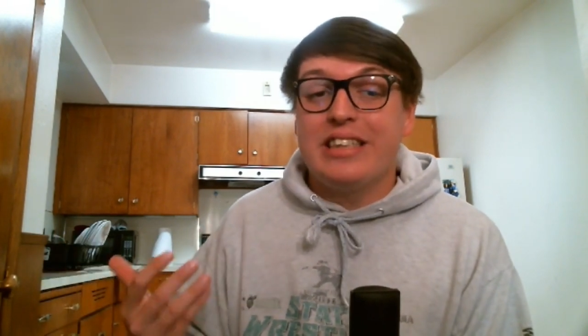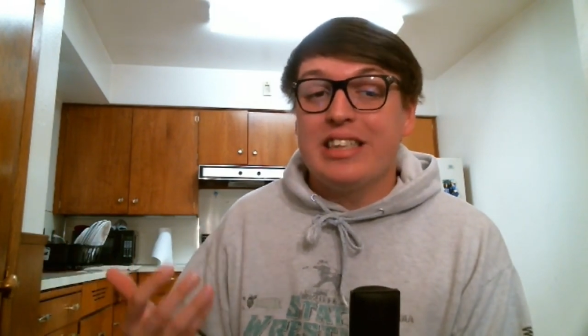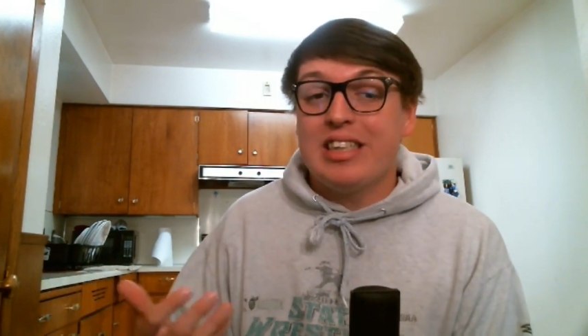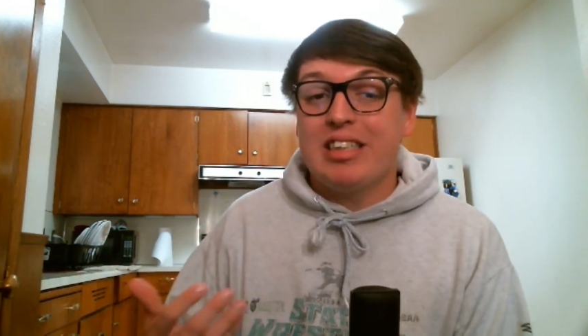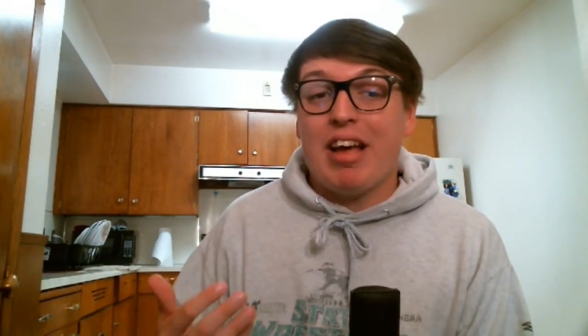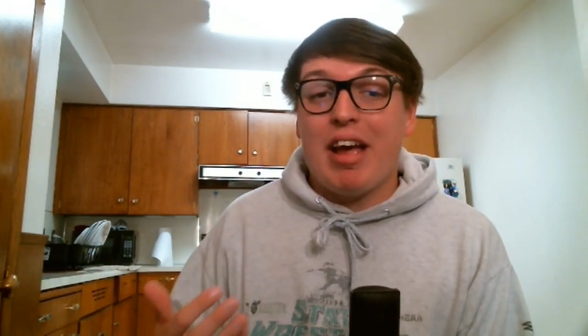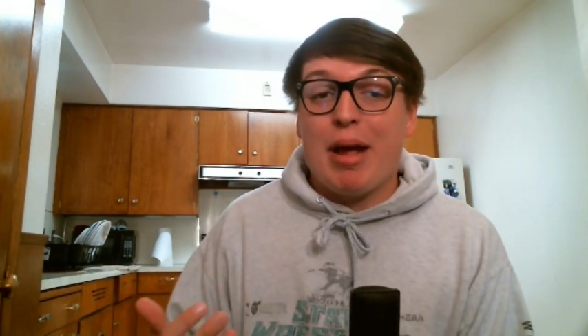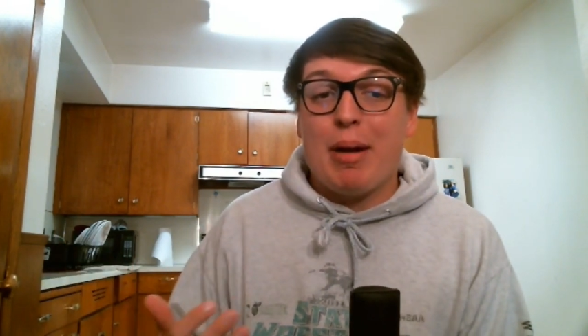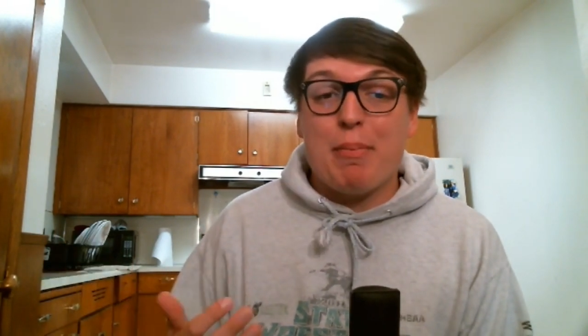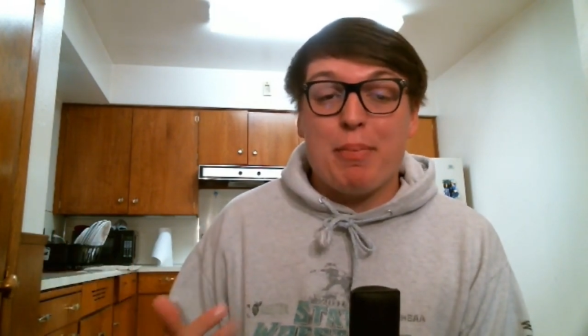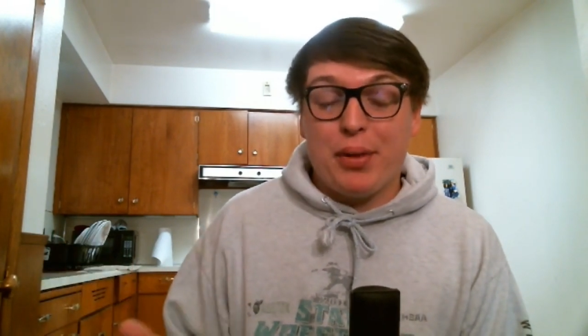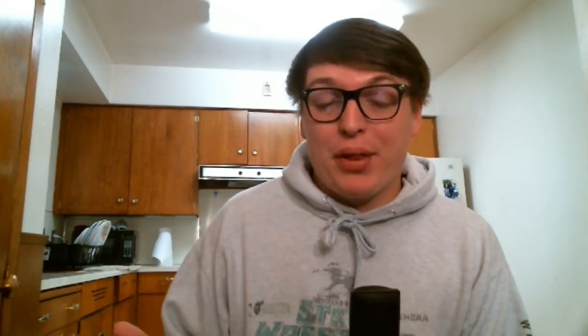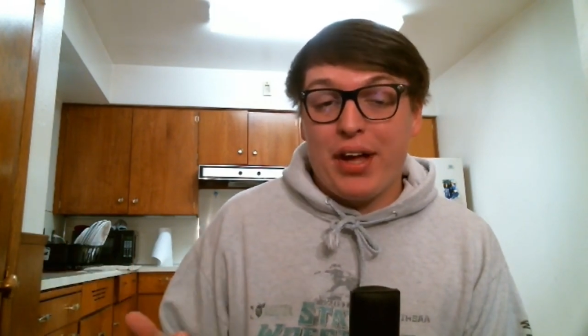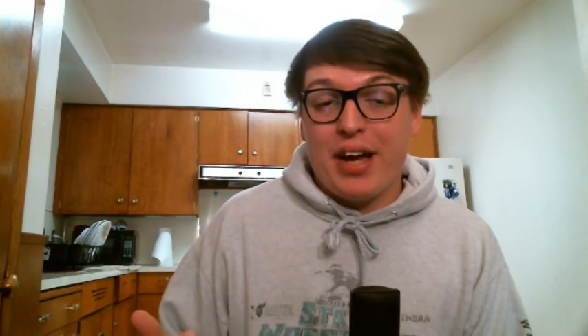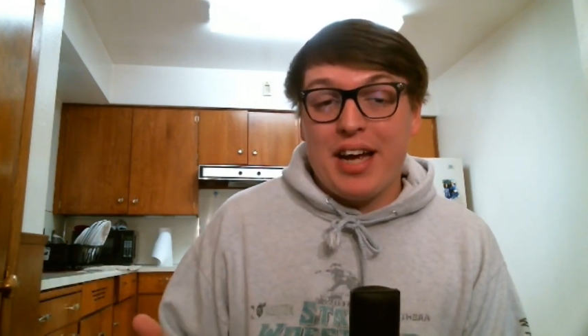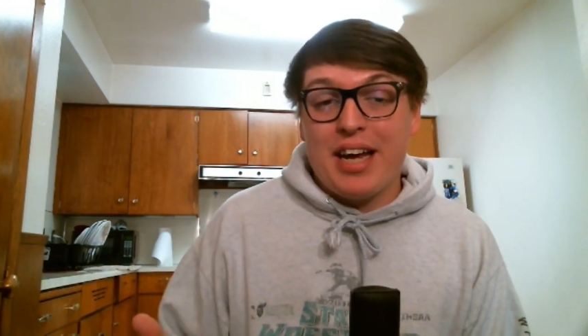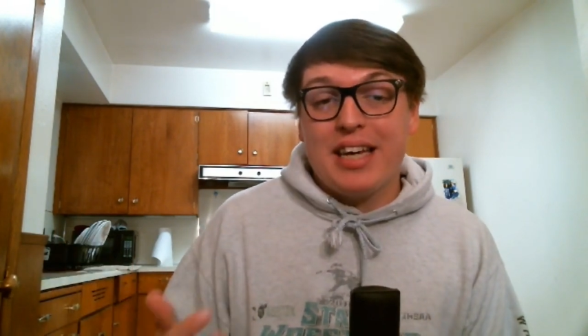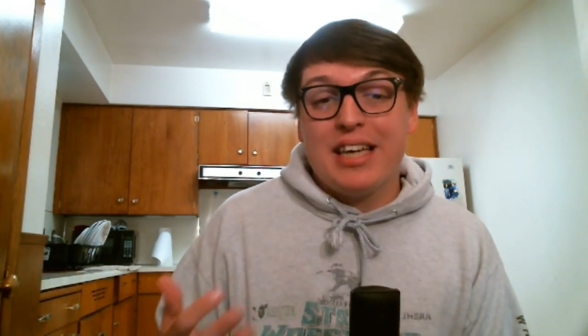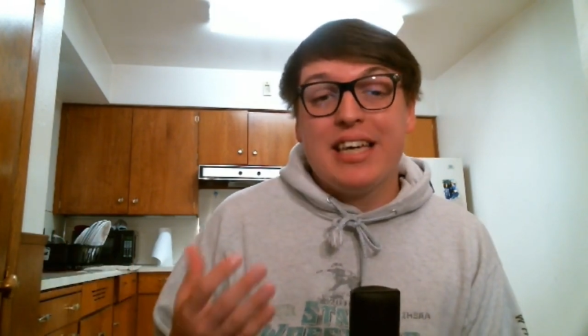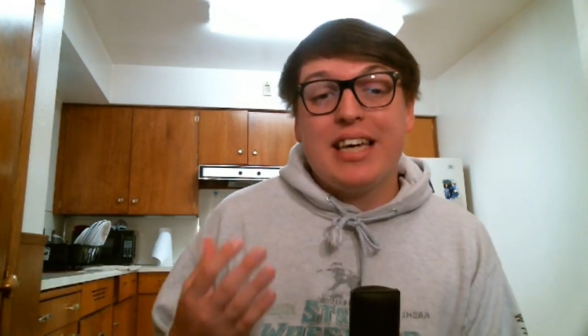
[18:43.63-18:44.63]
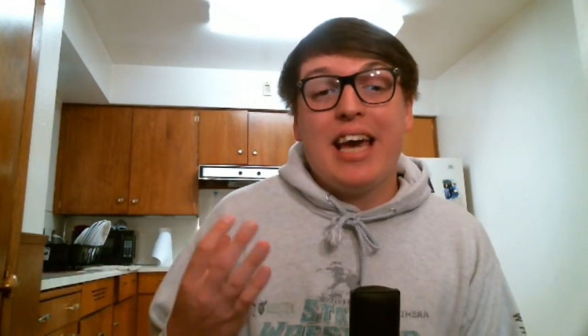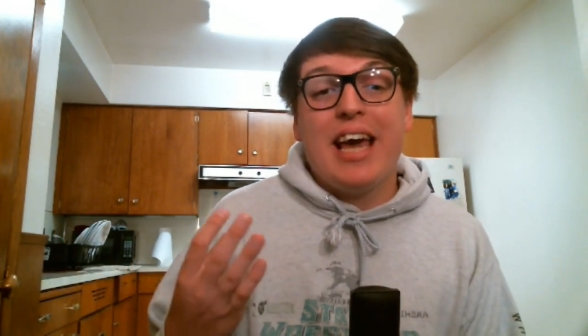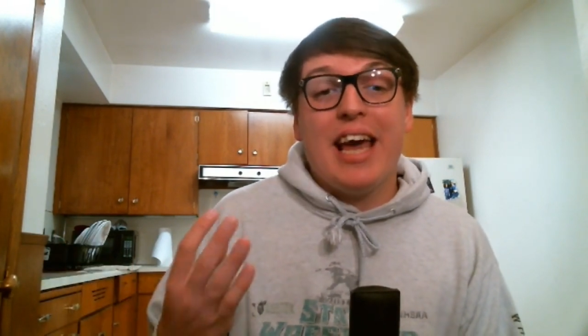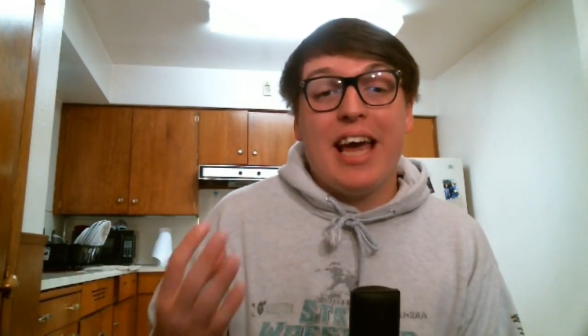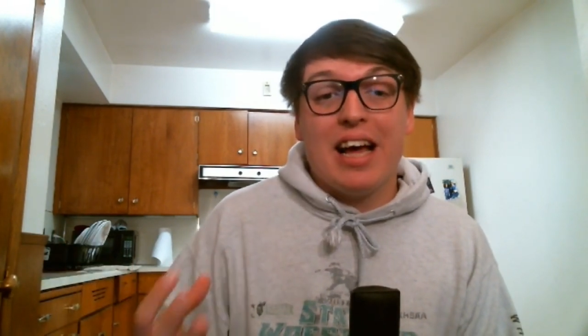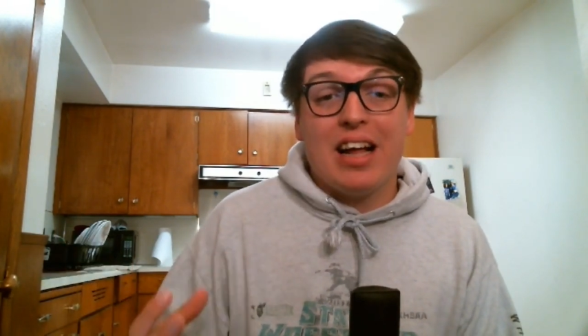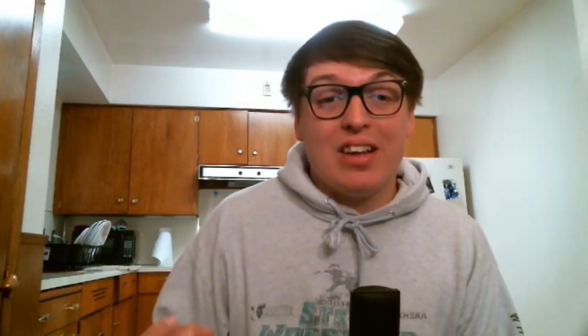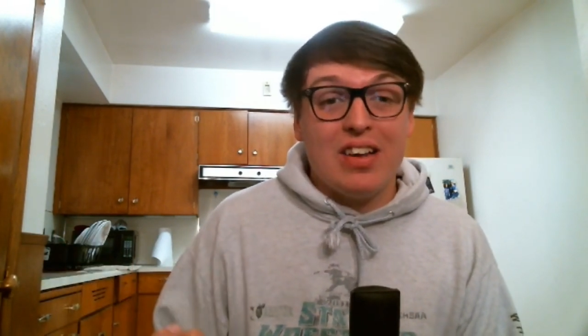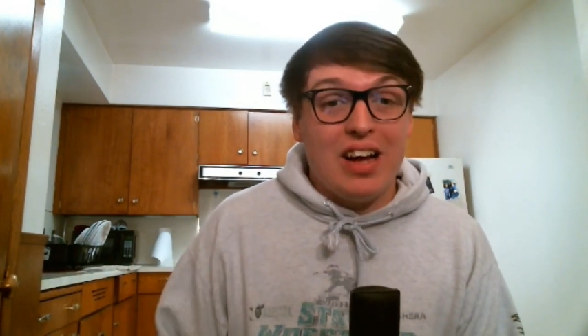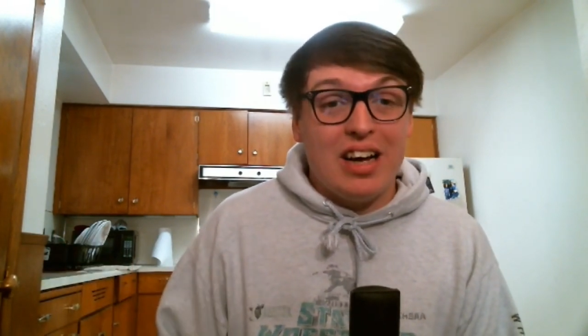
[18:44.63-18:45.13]
same play
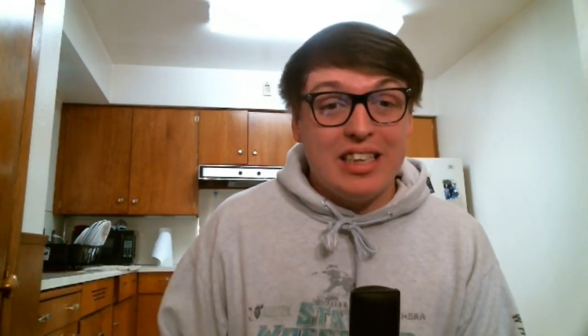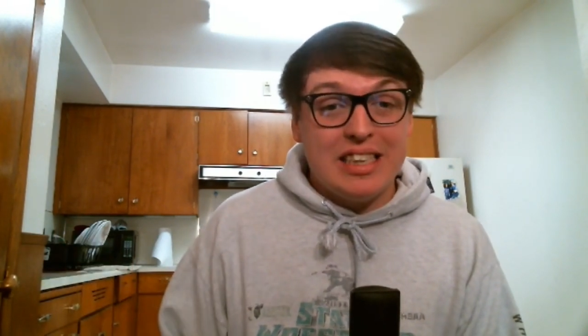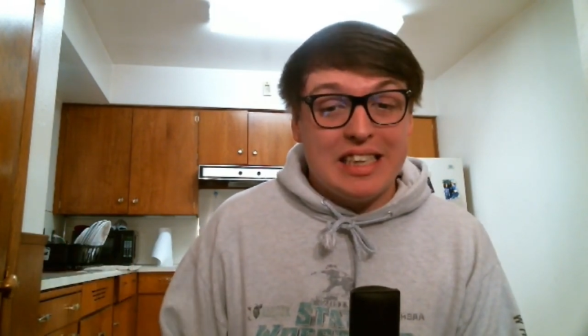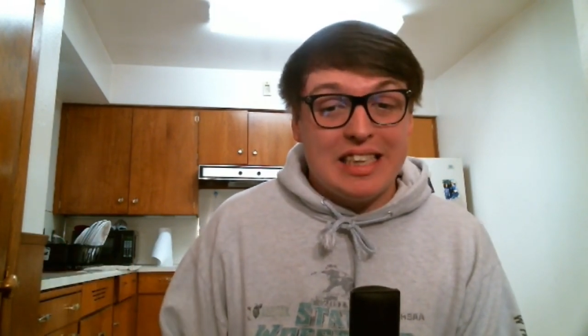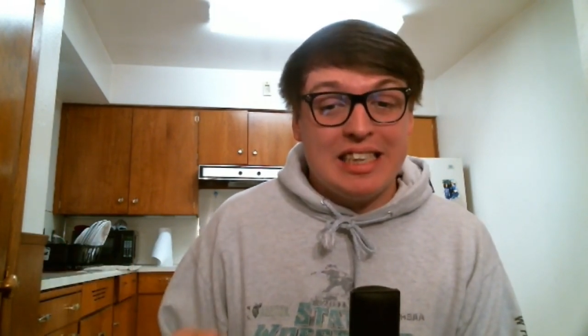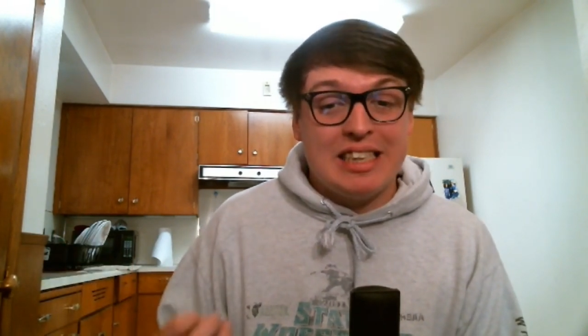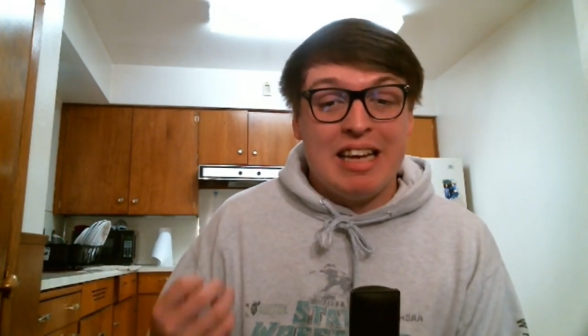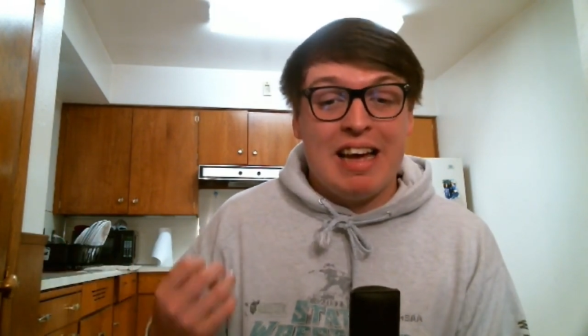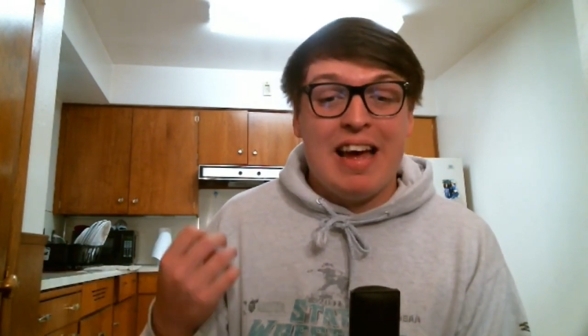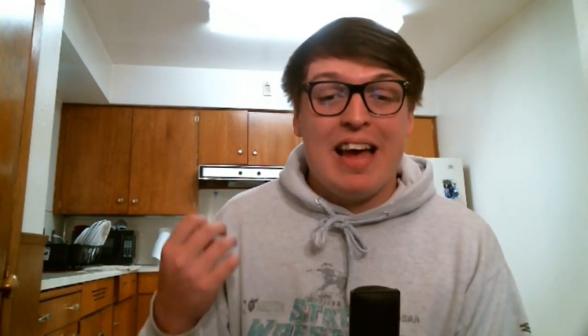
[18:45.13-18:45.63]
kill us